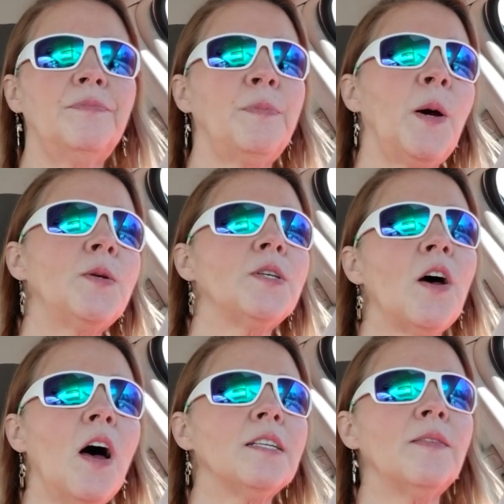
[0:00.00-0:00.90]
pros and
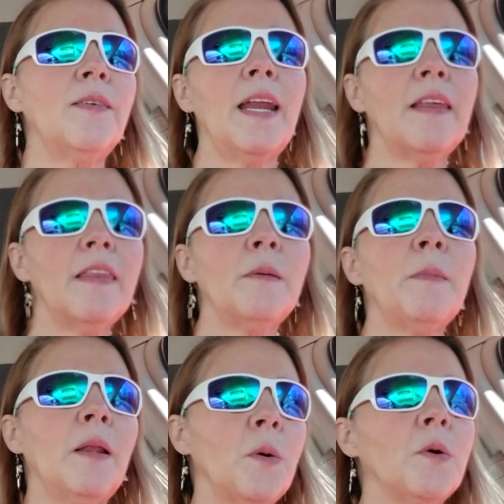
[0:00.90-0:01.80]
cons of getting the
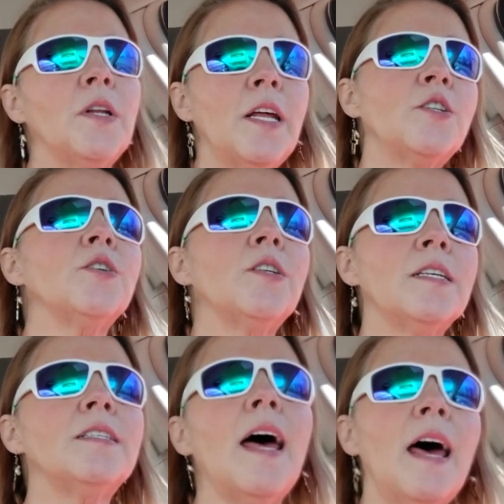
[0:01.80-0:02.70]
mail order dentures
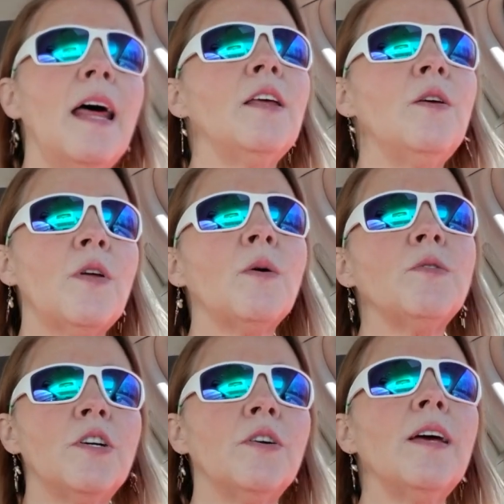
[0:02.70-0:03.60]
is that you
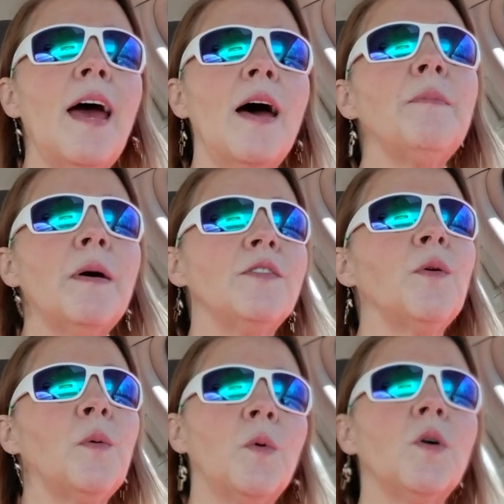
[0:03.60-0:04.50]
don't generally have much of
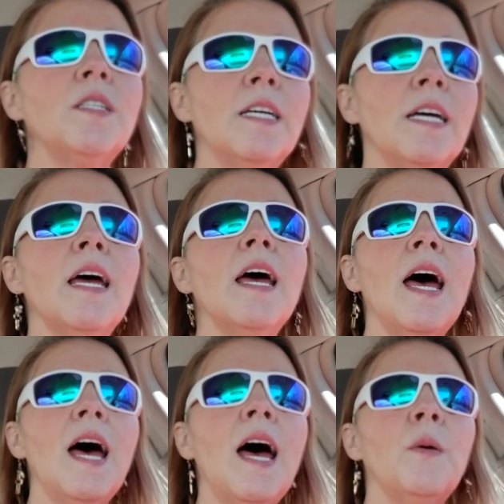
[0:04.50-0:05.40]
a warranty.
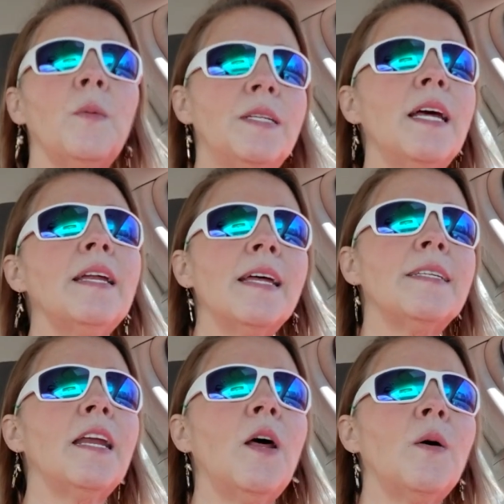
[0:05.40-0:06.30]
With dent
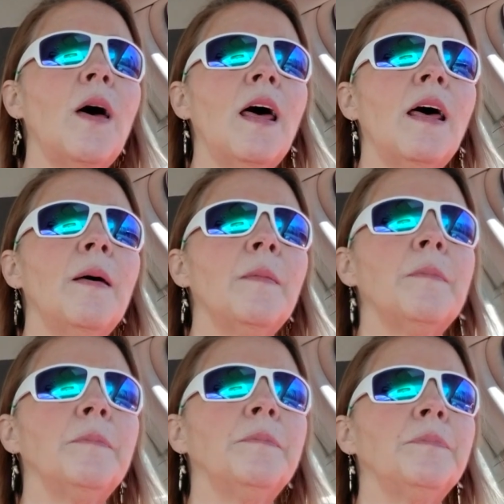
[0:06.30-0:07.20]
kits, I know...
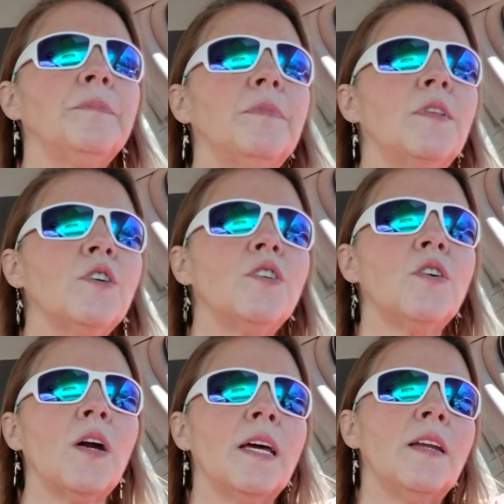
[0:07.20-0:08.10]
Um, they're
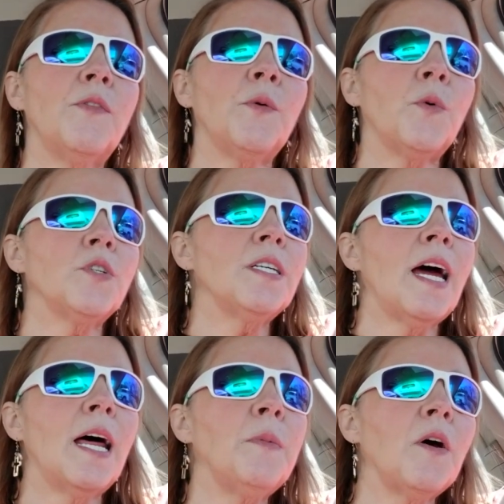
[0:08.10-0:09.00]
starting a different warranty
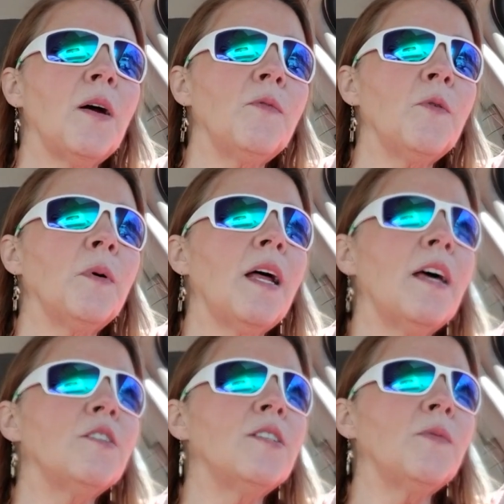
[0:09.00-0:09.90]
kind of program from what I
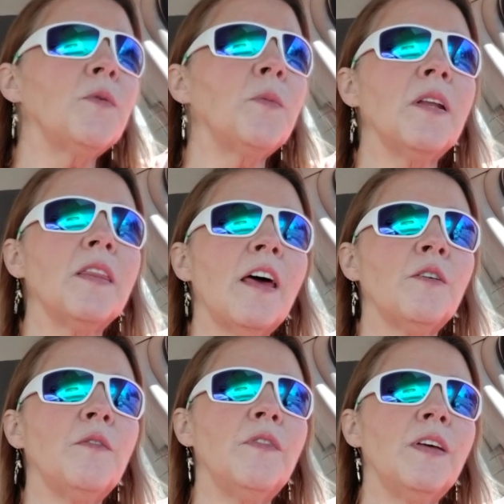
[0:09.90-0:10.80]
understand from one of the
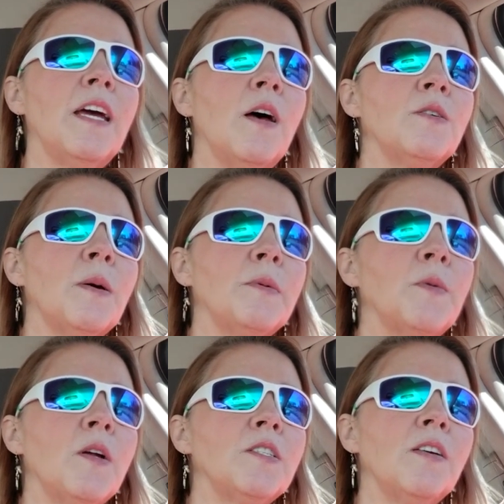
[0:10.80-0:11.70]
other videos I was
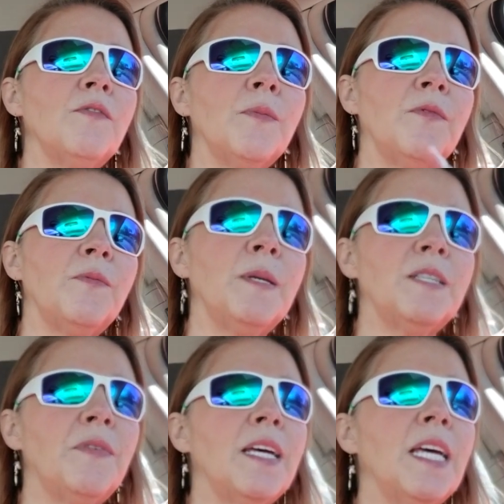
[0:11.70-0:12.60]
watching from
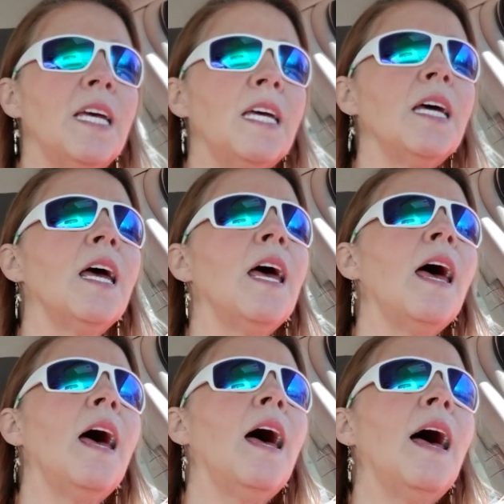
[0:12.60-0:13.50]
Ms. Vicky.
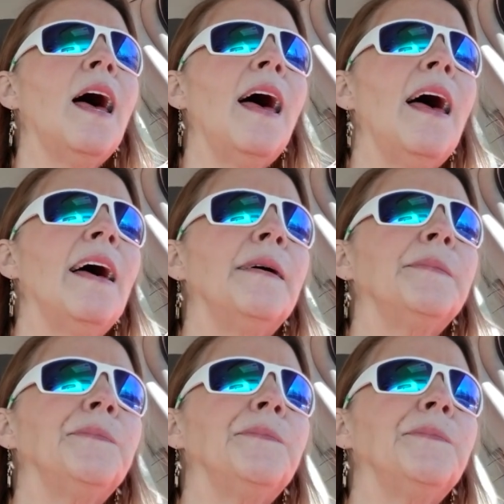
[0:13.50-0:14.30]
Um,